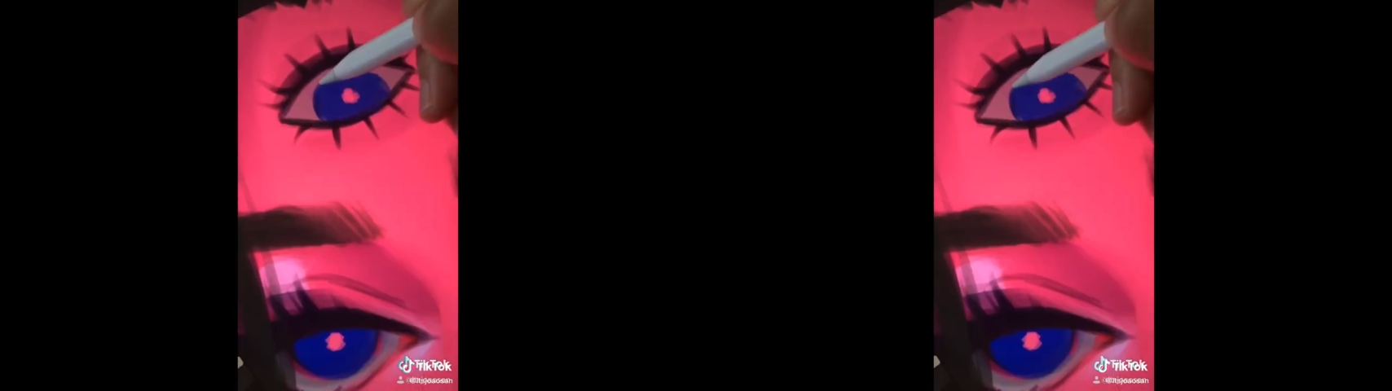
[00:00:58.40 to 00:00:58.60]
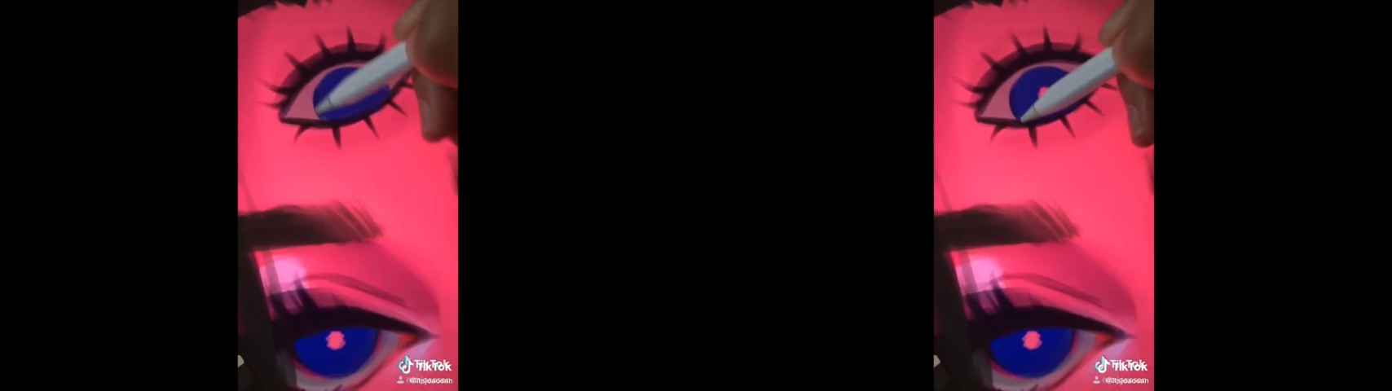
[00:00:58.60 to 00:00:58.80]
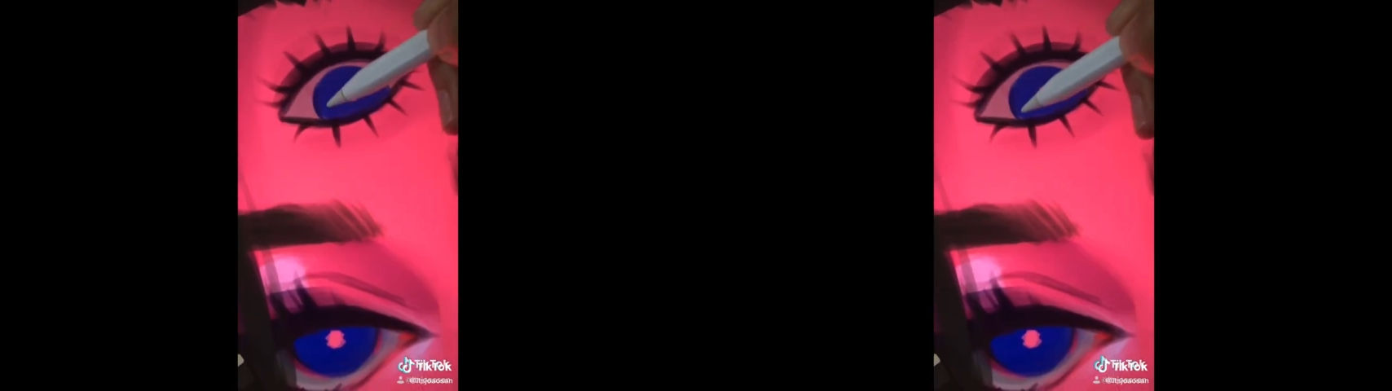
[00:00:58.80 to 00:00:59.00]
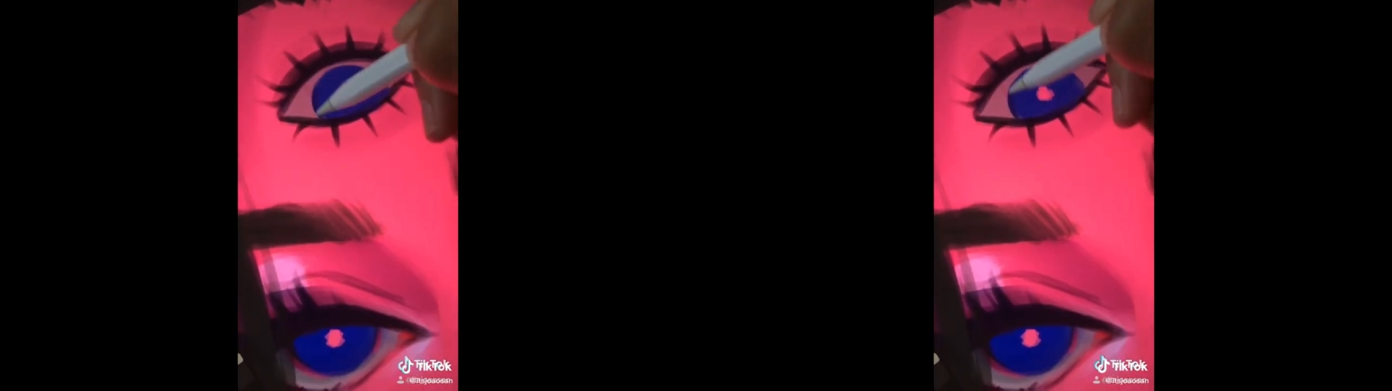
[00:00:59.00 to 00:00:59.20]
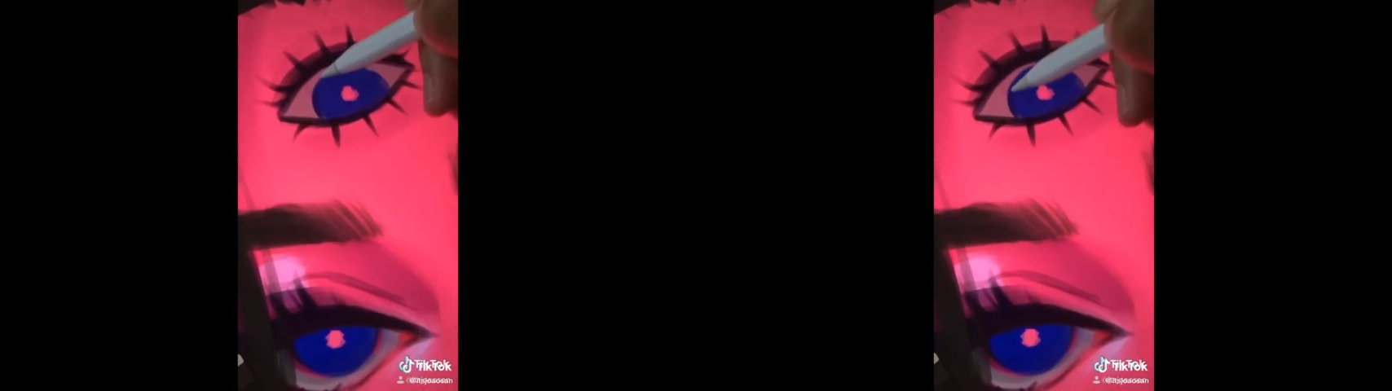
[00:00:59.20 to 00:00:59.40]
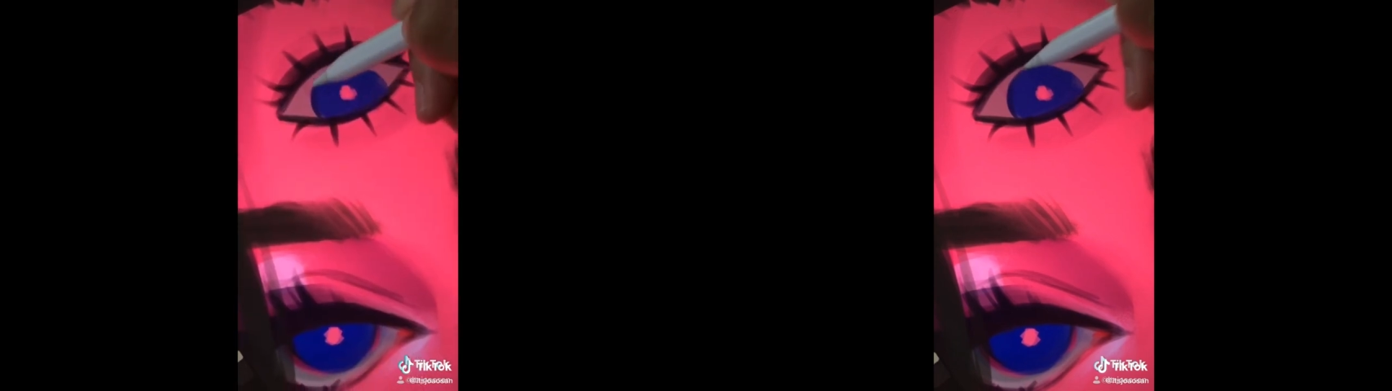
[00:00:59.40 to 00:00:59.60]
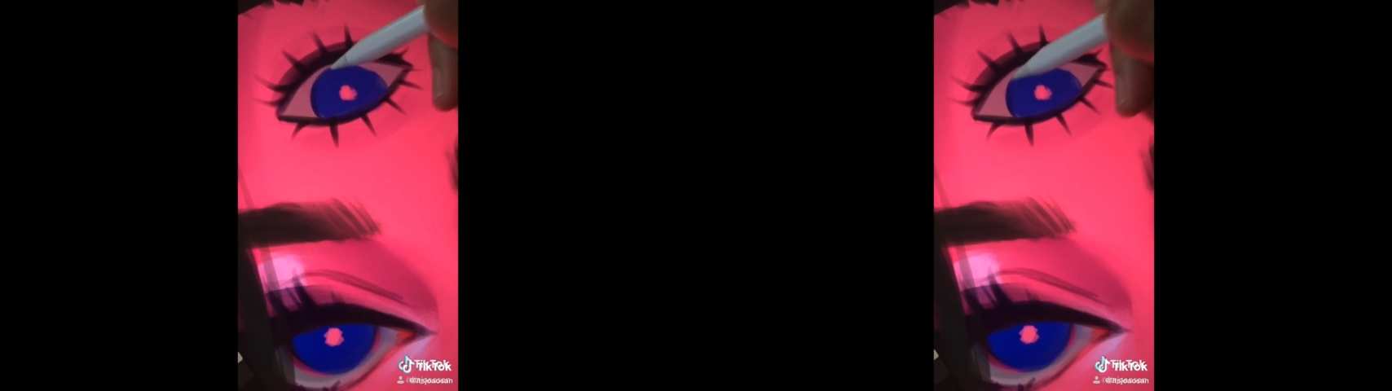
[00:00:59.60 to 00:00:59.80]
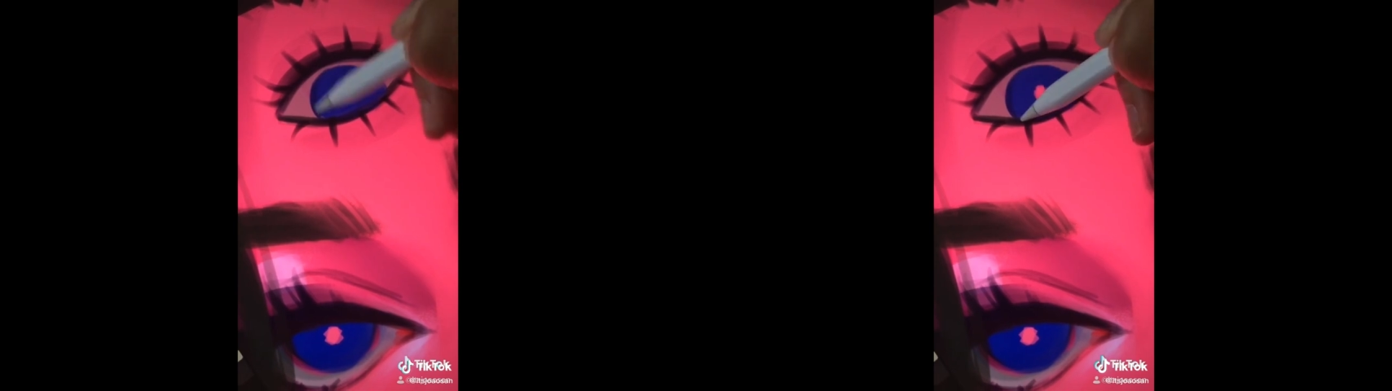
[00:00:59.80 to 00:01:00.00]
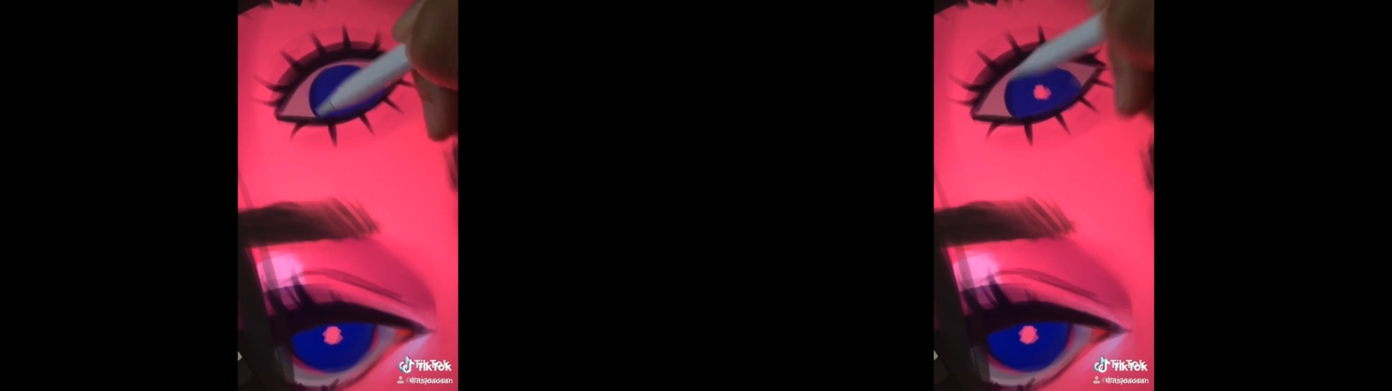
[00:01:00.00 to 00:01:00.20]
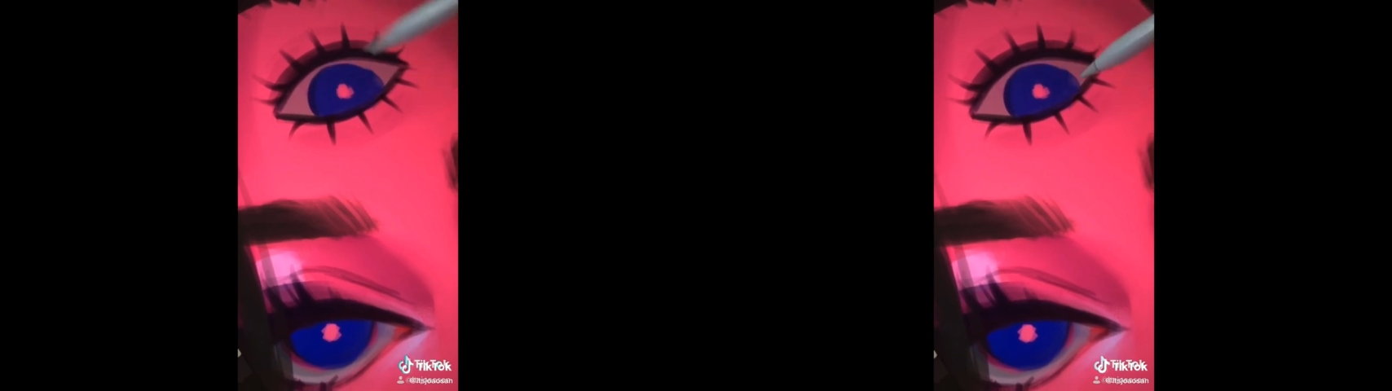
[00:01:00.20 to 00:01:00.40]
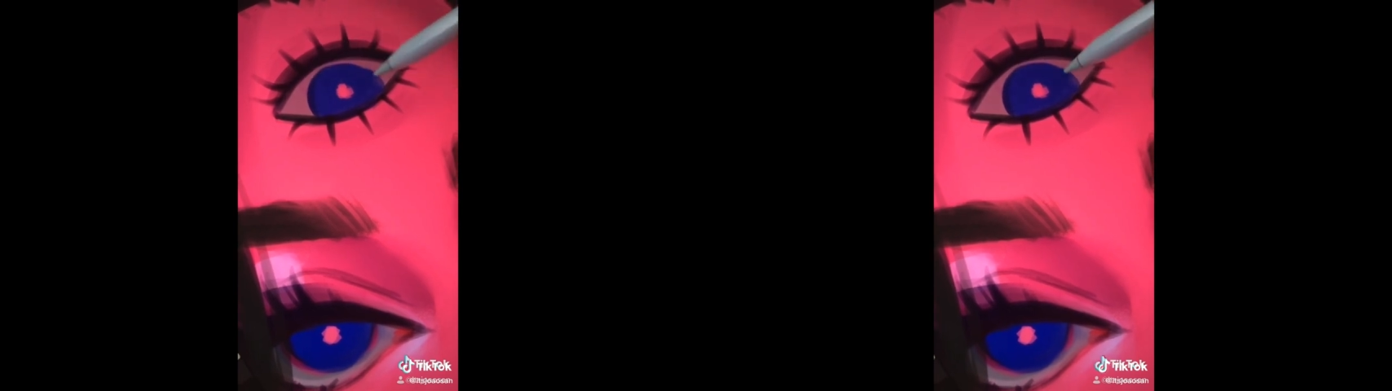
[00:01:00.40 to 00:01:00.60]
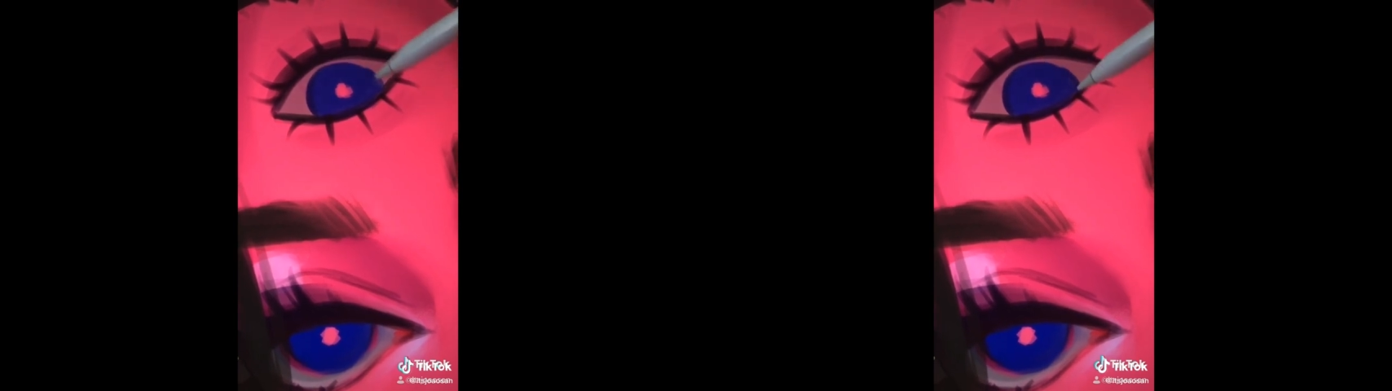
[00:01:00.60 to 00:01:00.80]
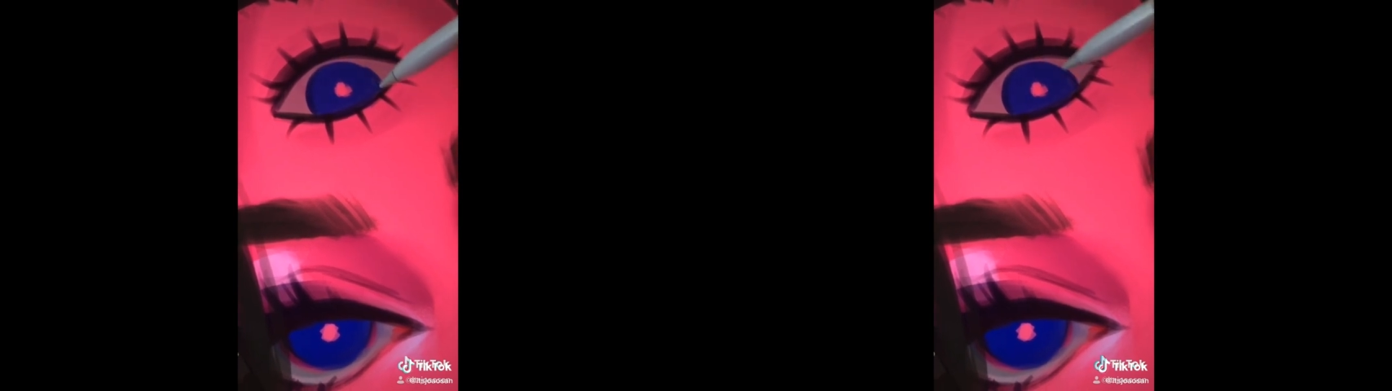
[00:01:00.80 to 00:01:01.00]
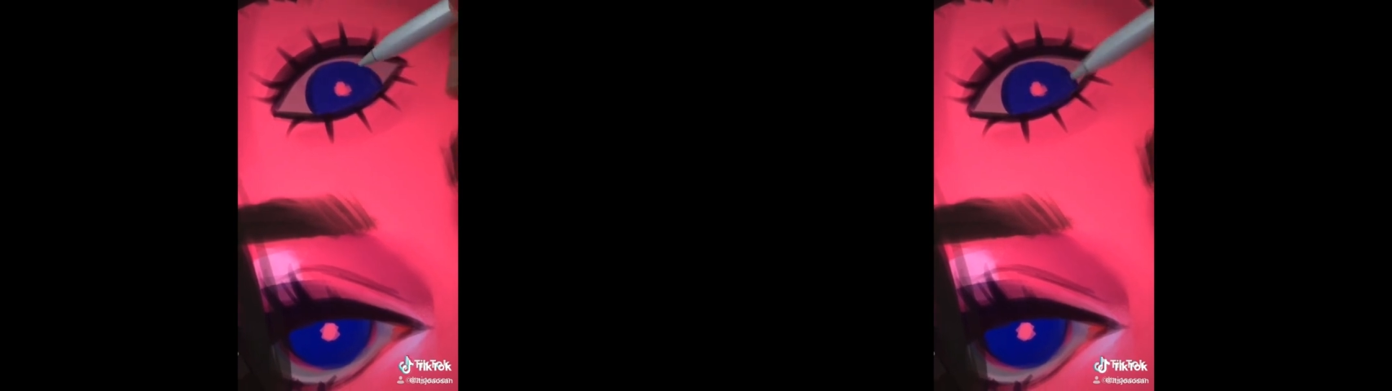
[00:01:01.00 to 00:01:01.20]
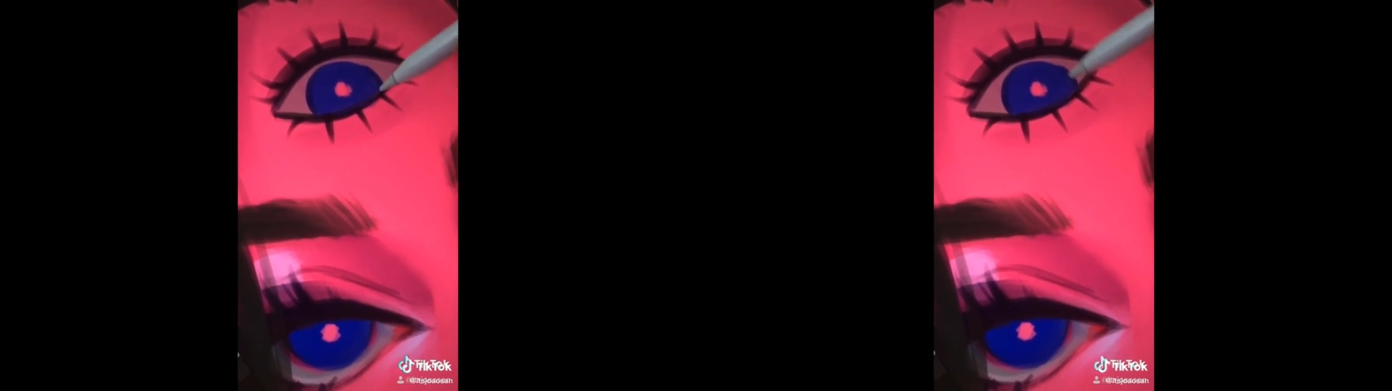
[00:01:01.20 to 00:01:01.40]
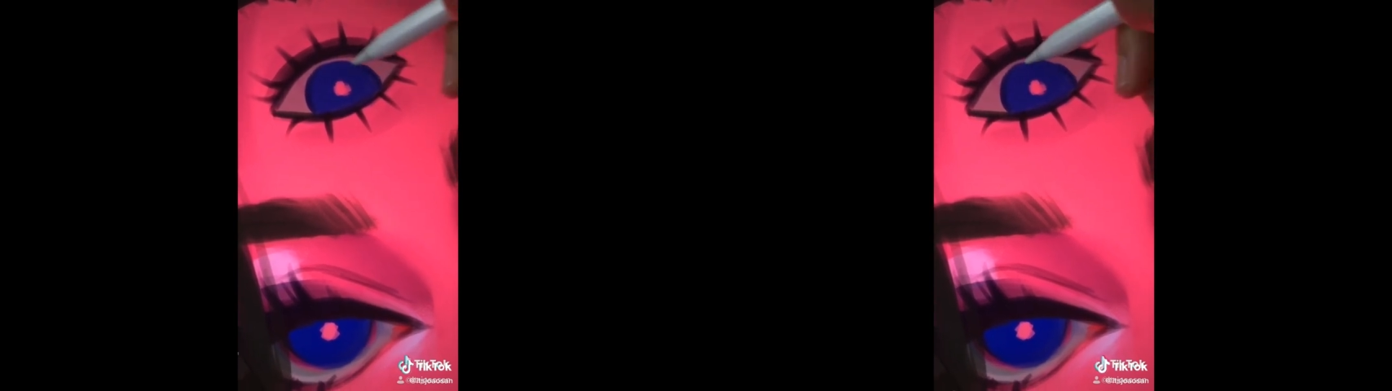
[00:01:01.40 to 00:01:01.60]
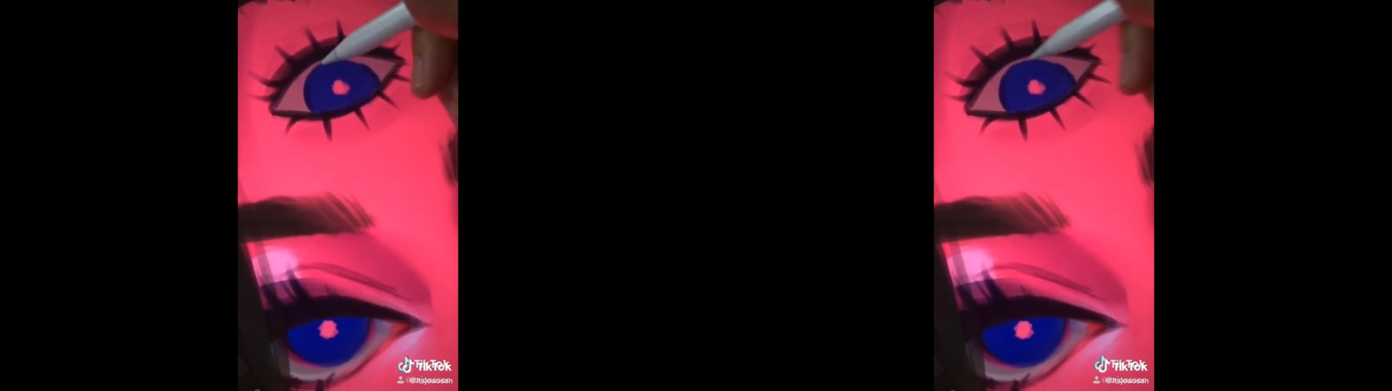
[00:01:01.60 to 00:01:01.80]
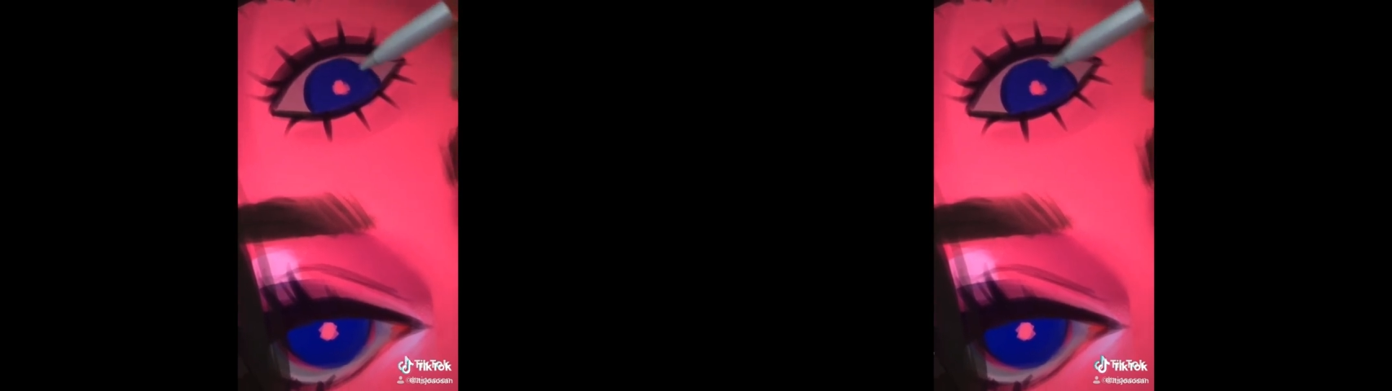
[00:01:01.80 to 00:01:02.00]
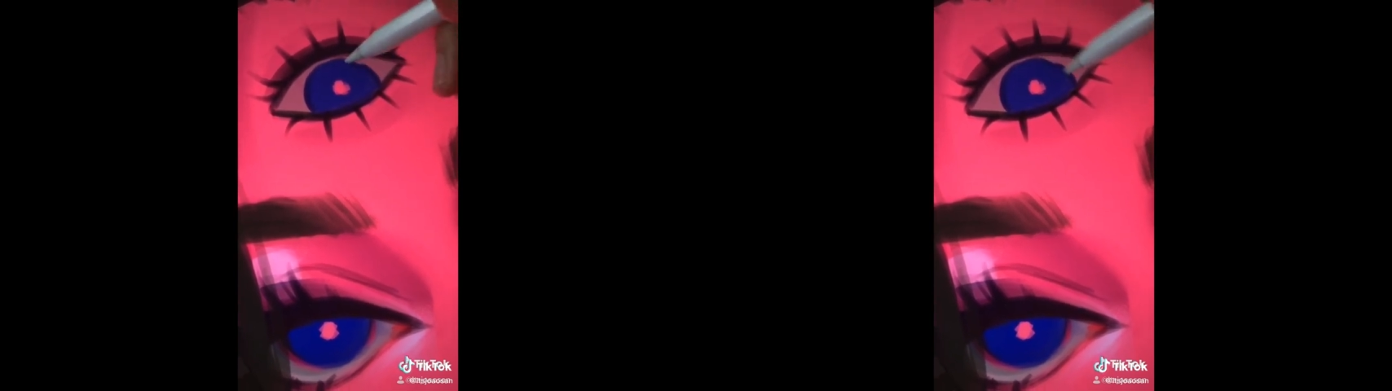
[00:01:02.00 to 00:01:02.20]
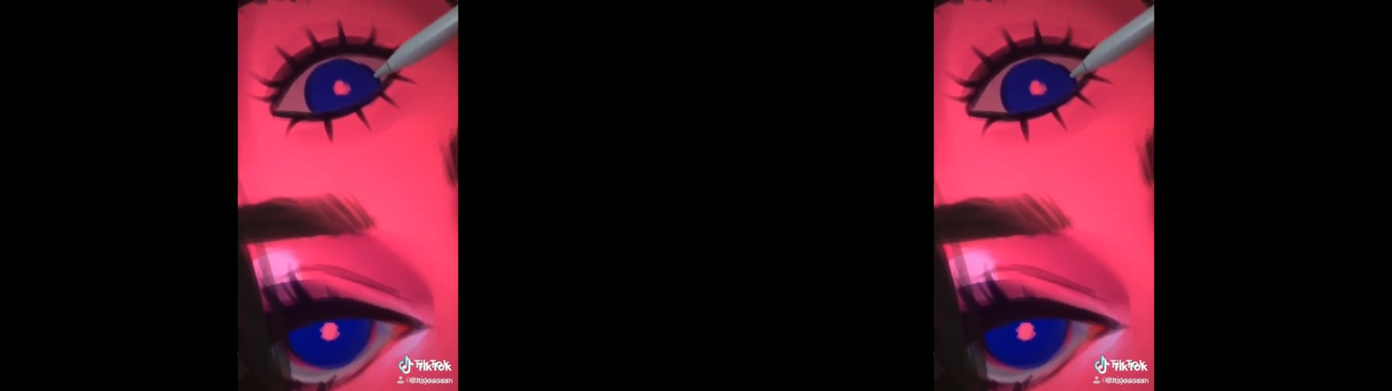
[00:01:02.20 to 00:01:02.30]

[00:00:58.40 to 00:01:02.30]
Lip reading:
[unreadable: no face in view]